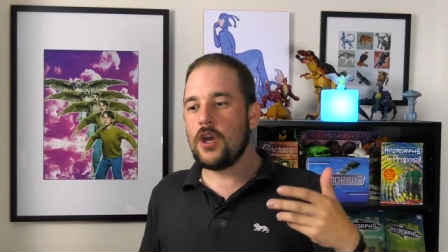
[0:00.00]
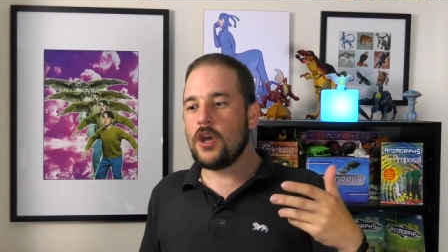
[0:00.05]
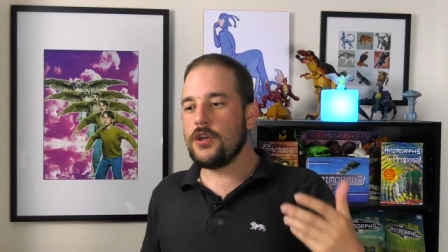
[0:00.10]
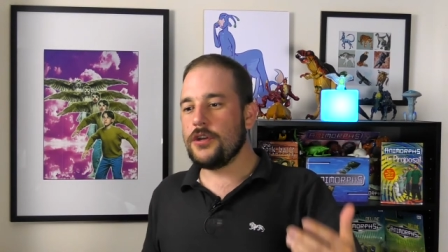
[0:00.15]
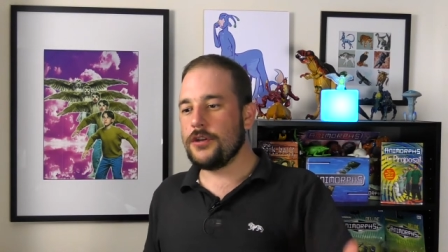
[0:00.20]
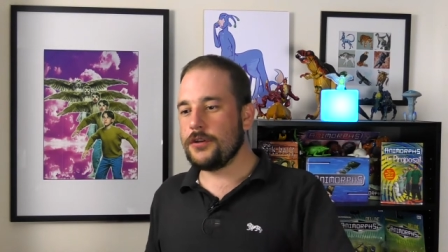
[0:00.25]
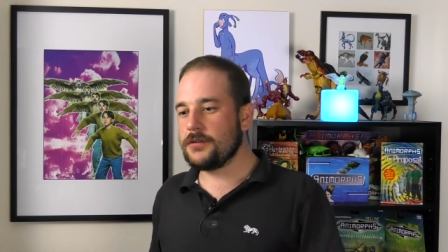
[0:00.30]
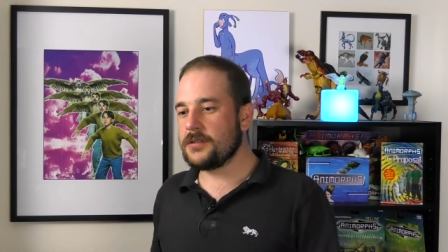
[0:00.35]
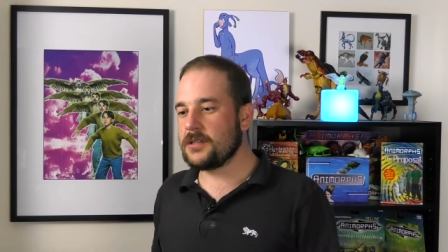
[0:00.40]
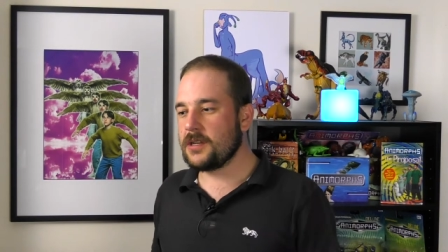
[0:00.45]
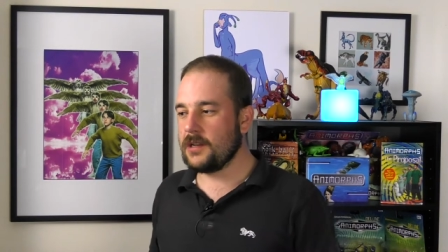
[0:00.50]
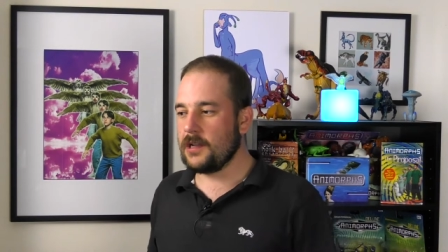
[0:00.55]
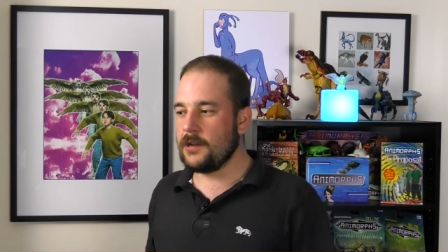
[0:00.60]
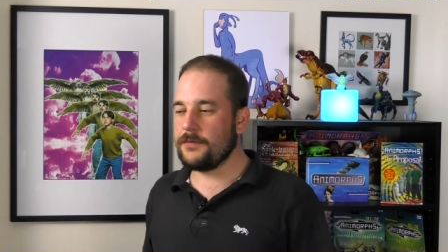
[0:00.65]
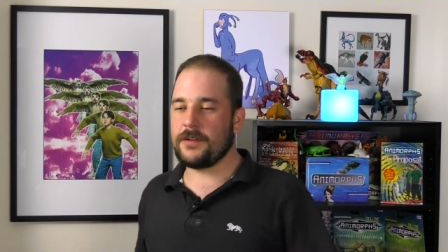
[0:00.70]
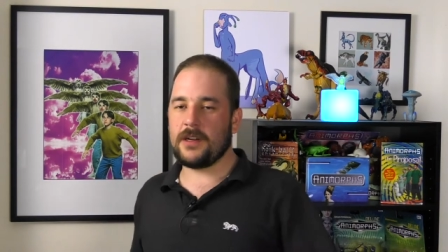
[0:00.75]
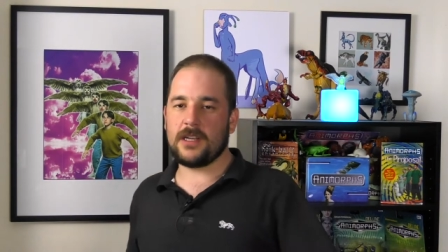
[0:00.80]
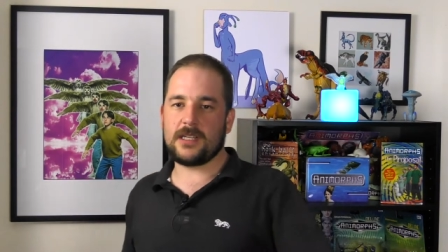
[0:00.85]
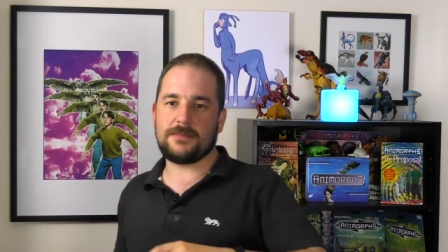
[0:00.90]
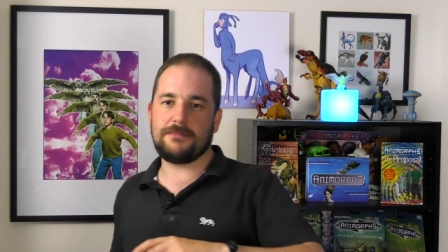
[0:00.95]
used to live,
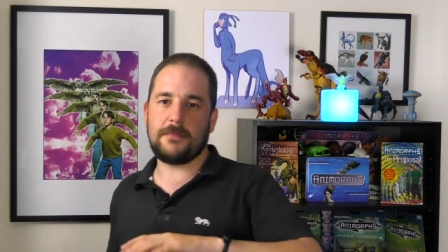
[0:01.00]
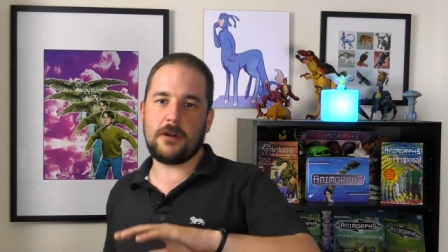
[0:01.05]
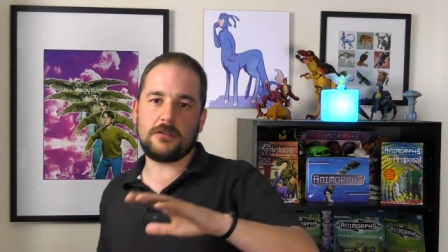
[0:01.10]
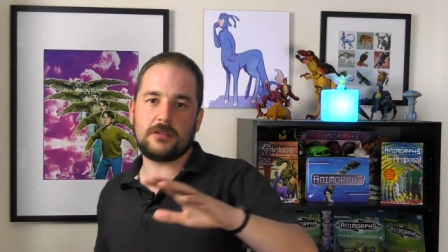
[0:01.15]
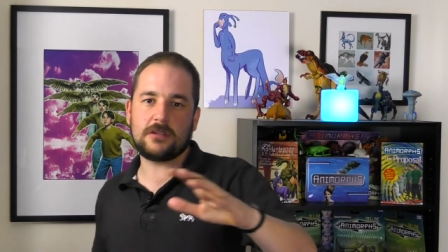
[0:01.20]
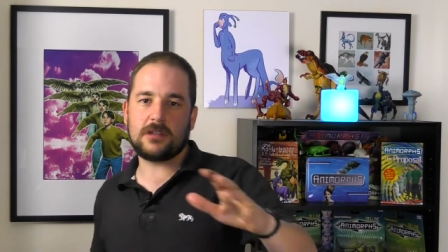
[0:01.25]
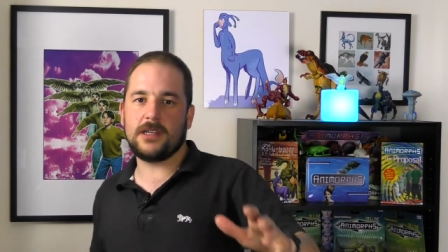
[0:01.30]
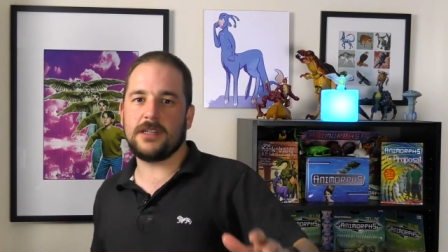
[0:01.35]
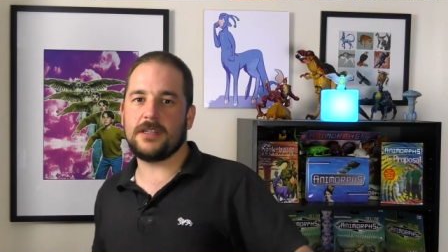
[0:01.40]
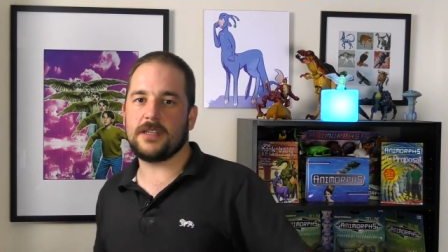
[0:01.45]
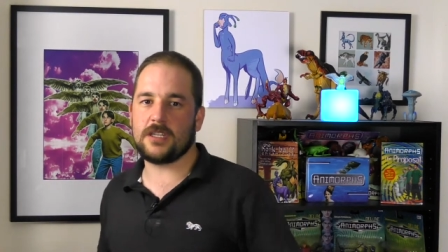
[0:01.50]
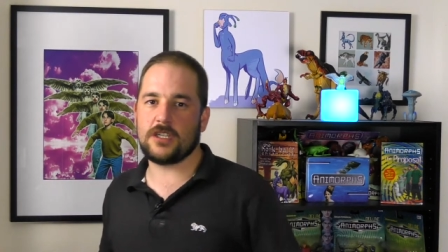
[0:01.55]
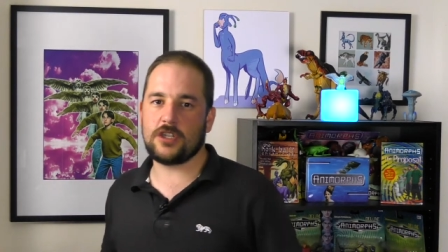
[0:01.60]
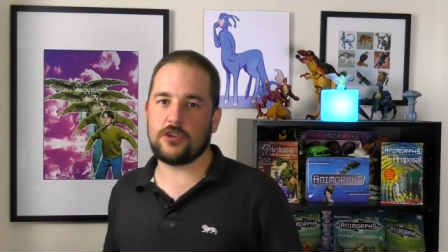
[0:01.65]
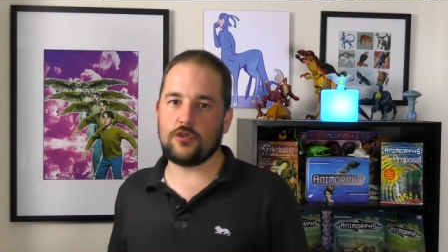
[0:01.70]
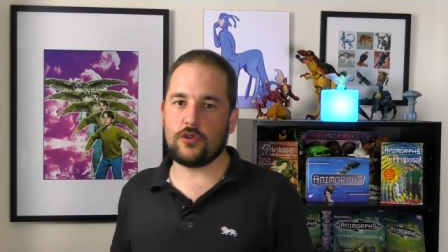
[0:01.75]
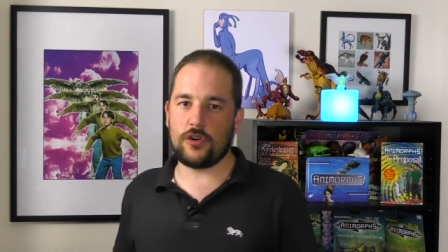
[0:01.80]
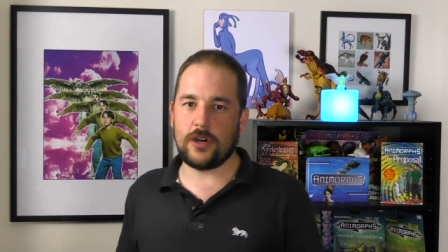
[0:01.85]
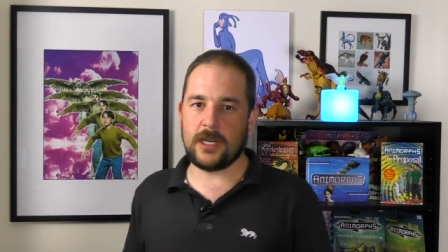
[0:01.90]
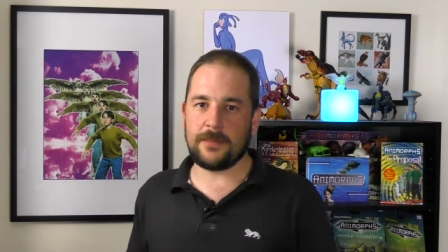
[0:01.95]
and it's mostly
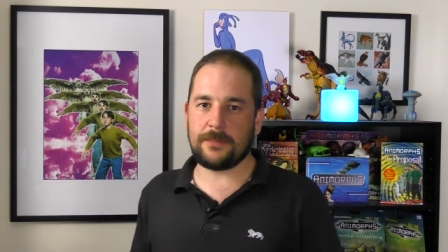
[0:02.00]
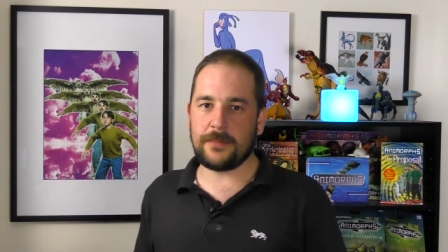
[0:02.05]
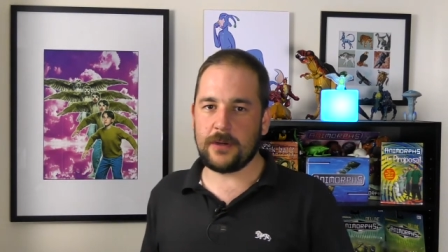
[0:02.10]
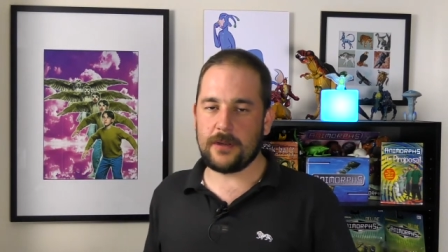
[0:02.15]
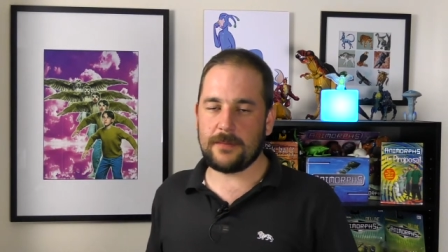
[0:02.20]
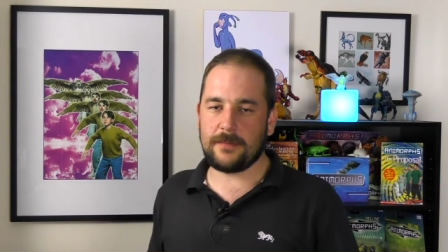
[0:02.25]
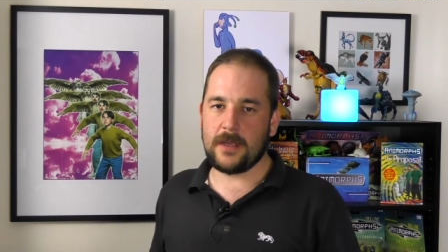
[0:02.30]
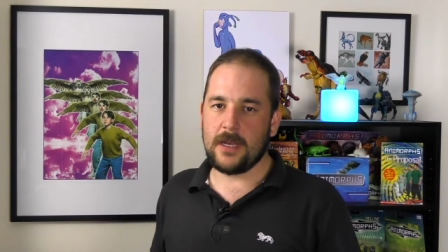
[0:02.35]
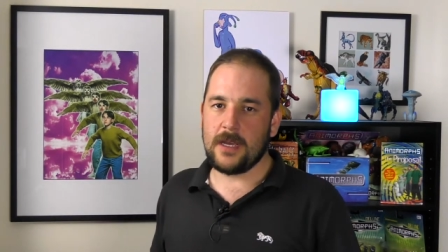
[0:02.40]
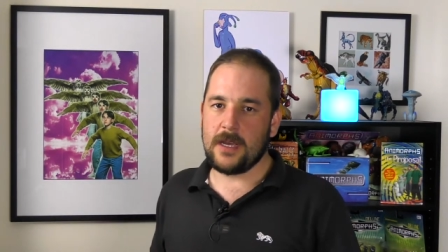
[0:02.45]
destroyed, but